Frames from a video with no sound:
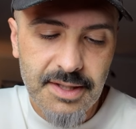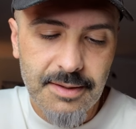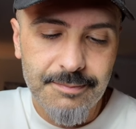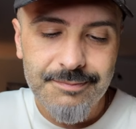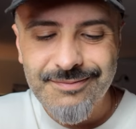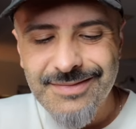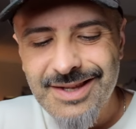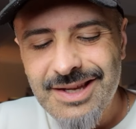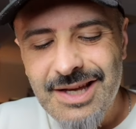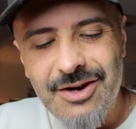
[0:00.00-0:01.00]
Um,
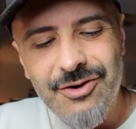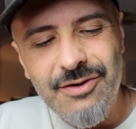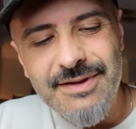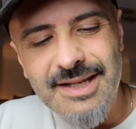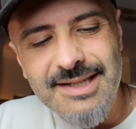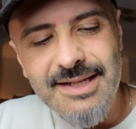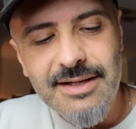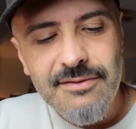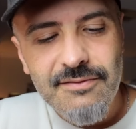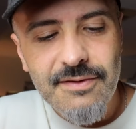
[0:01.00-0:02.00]
I don't know if they
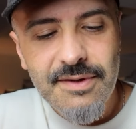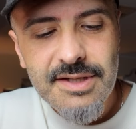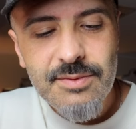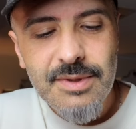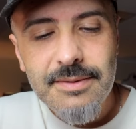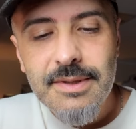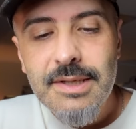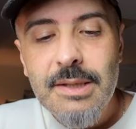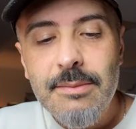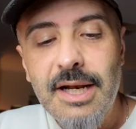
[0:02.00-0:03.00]
did it for this one,
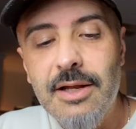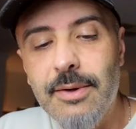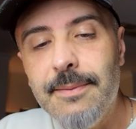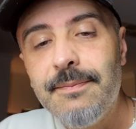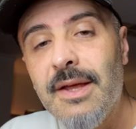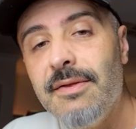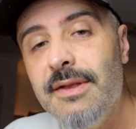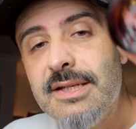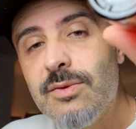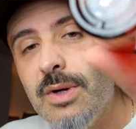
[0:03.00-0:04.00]
but anyway,
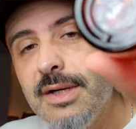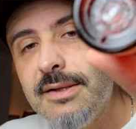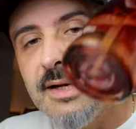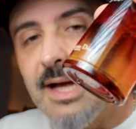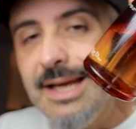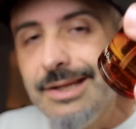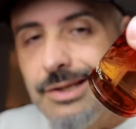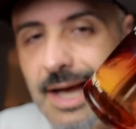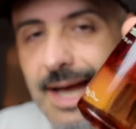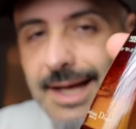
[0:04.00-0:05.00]
this one that I
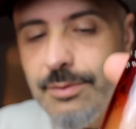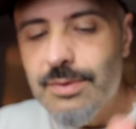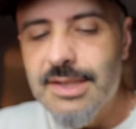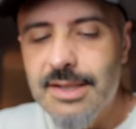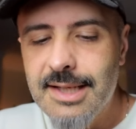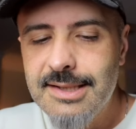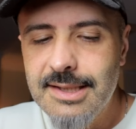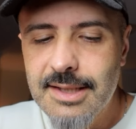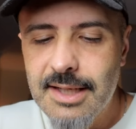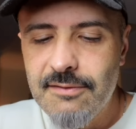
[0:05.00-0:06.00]
had was a
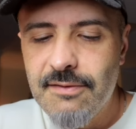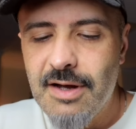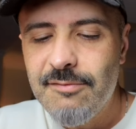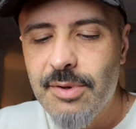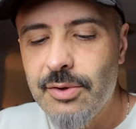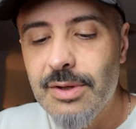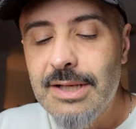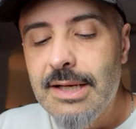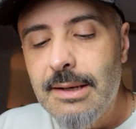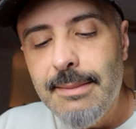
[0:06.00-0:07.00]
1995
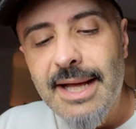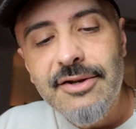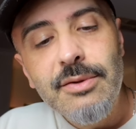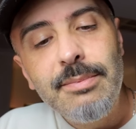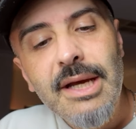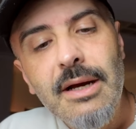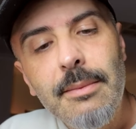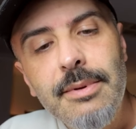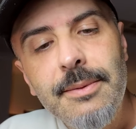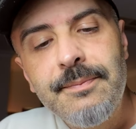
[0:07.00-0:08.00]
bottle. Managed to
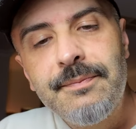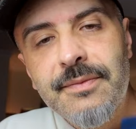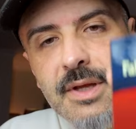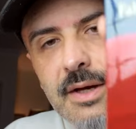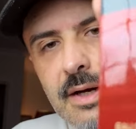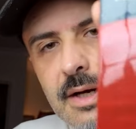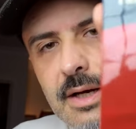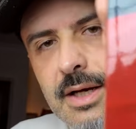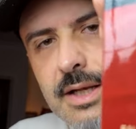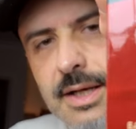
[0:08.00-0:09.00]
pick up
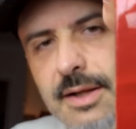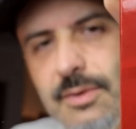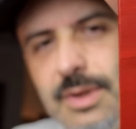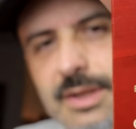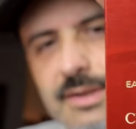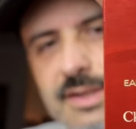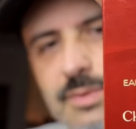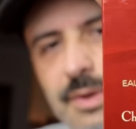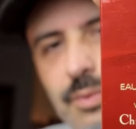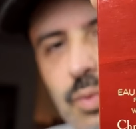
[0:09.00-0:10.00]
uh, another one,
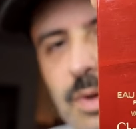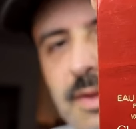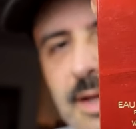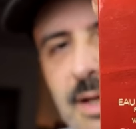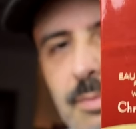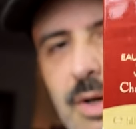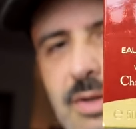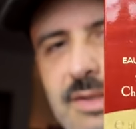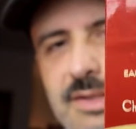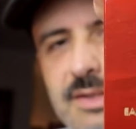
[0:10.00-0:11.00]
this one with a
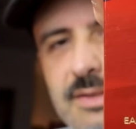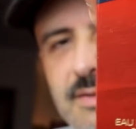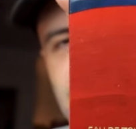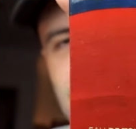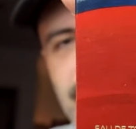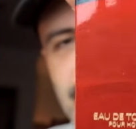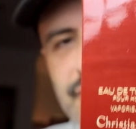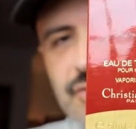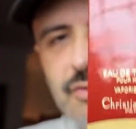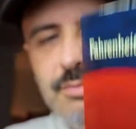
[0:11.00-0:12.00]
box, the
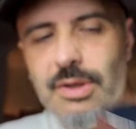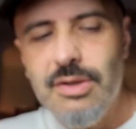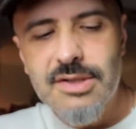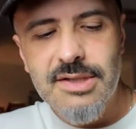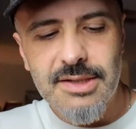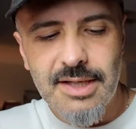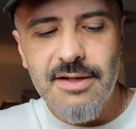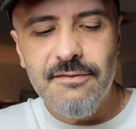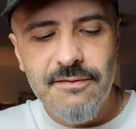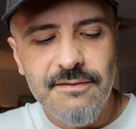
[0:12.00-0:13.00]
original box,
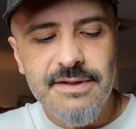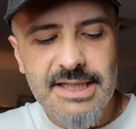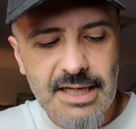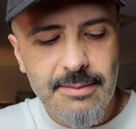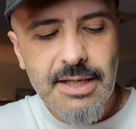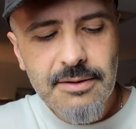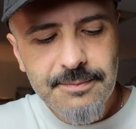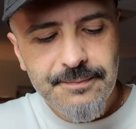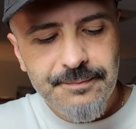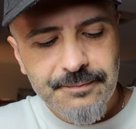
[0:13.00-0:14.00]
another 50
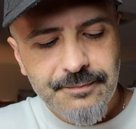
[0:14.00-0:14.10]
ml.